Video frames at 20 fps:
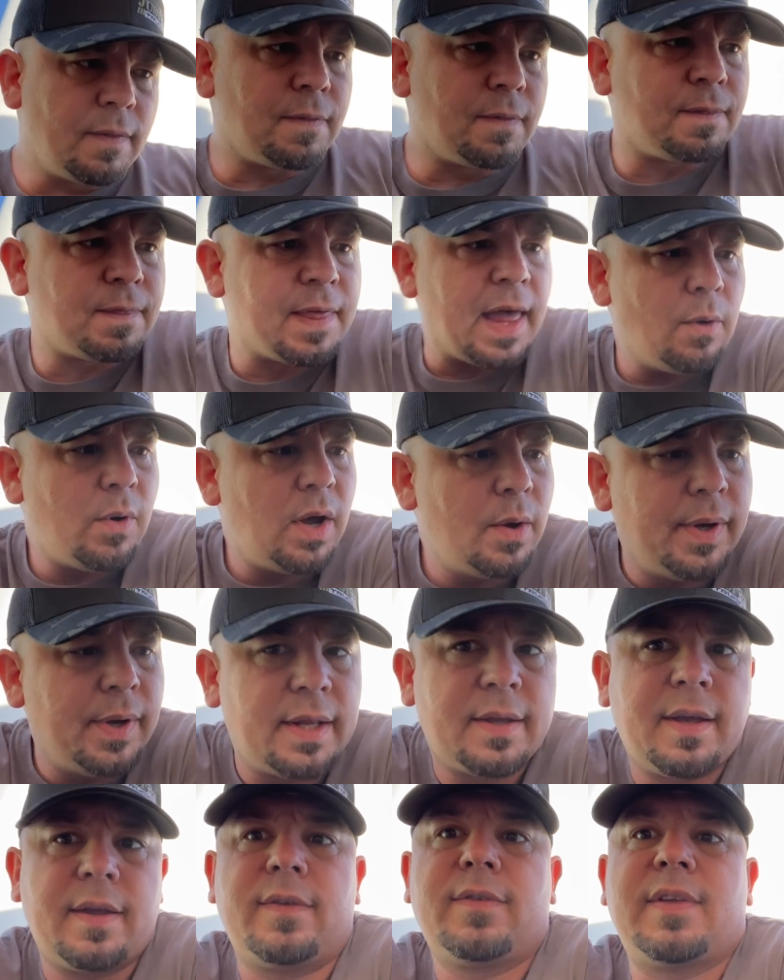That way,
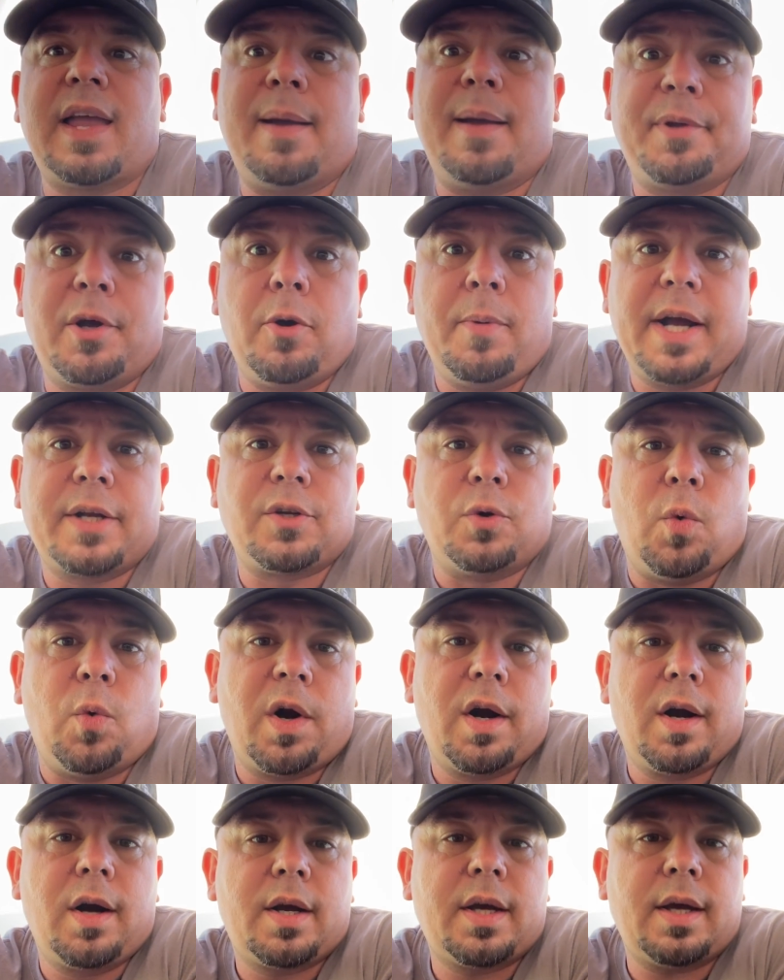when it's time to go back to
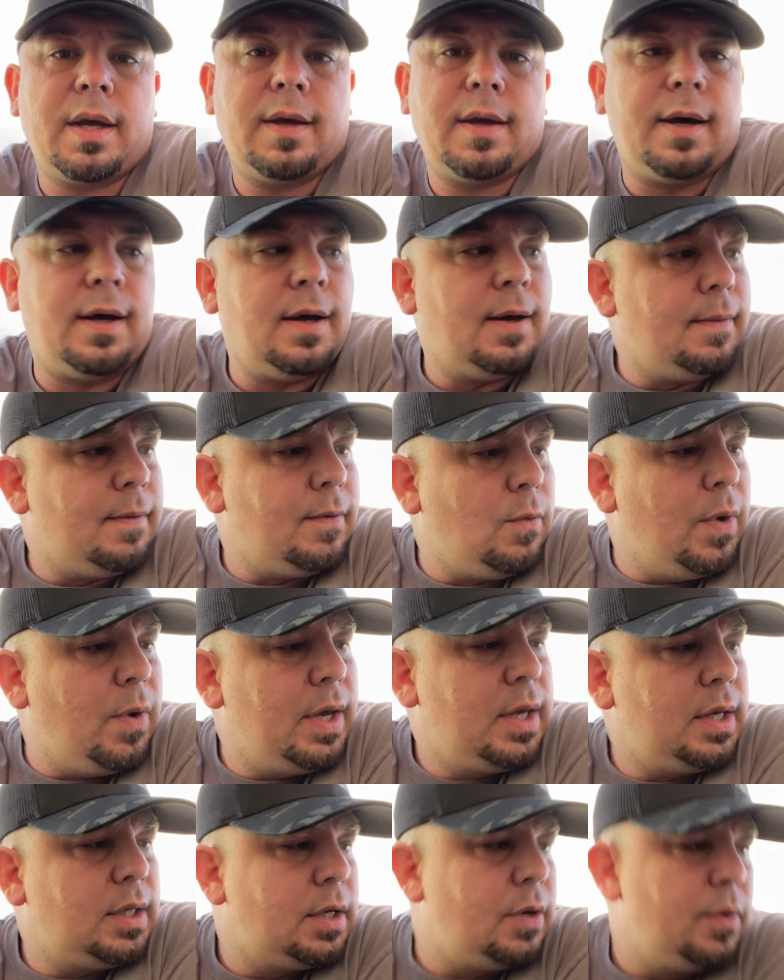work, we
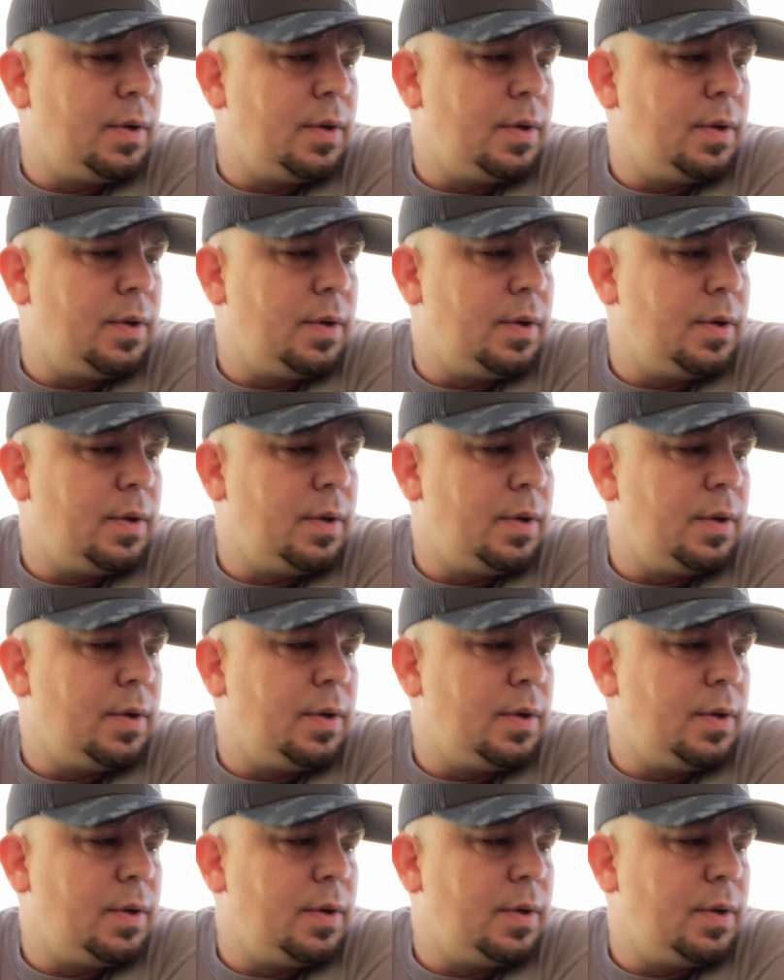can do